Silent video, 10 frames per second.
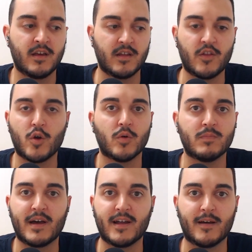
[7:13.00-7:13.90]

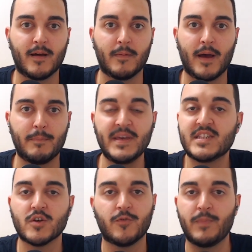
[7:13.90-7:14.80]
a
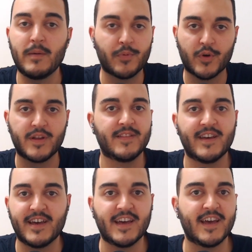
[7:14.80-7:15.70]
piece of paper in
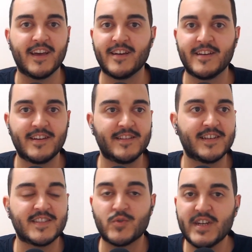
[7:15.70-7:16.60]

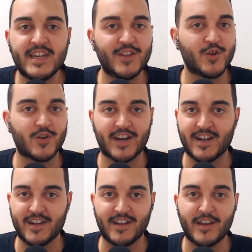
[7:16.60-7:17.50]
the street or
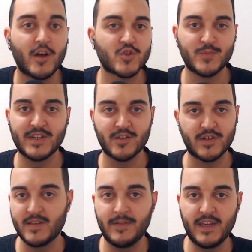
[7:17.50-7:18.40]
an announcement on
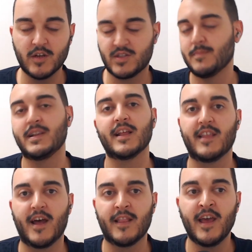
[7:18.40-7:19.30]
the TV or something like
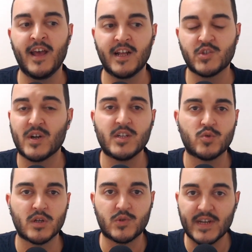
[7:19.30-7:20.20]
that, trying
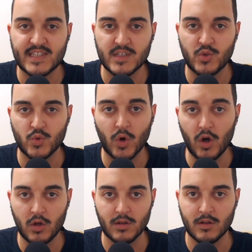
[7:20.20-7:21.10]
to address into
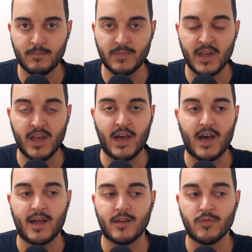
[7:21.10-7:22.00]
all.
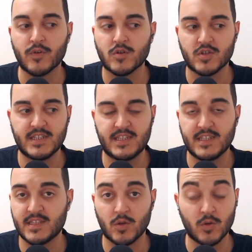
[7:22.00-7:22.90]
And of course, this is